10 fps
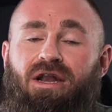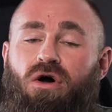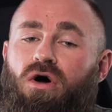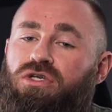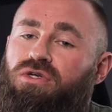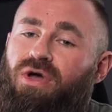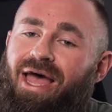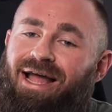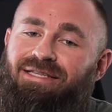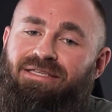and also
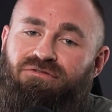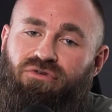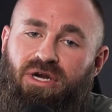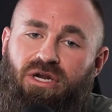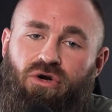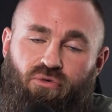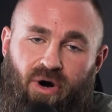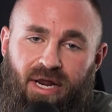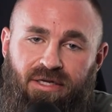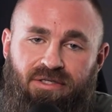at different
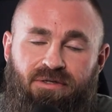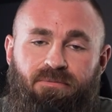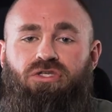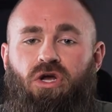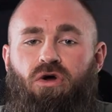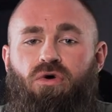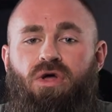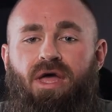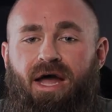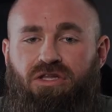rates. So,
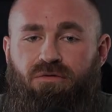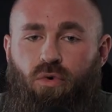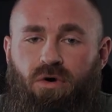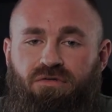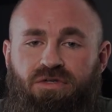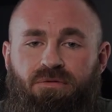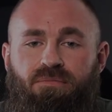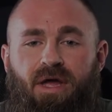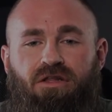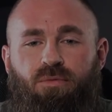Ectomorphs.
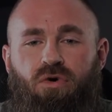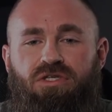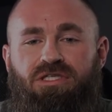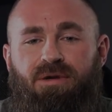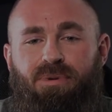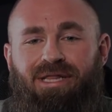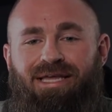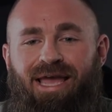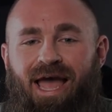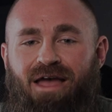Ectomorphs
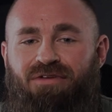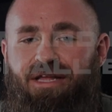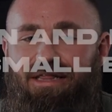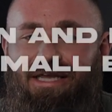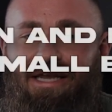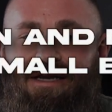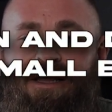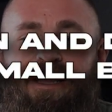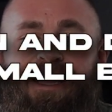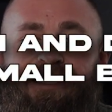typically have a lean
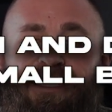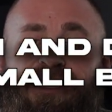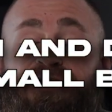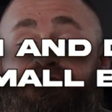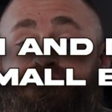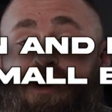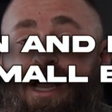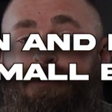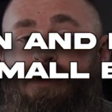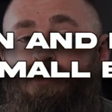and delicate
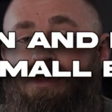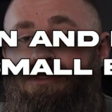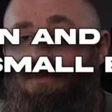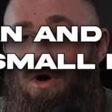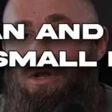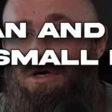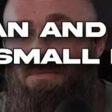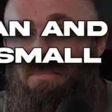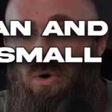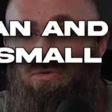frame with smaller
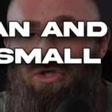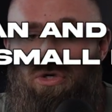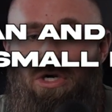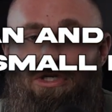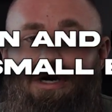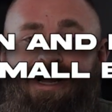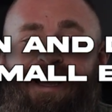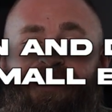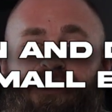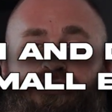bone structure.
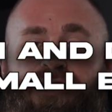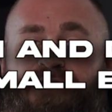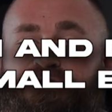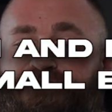They usually have a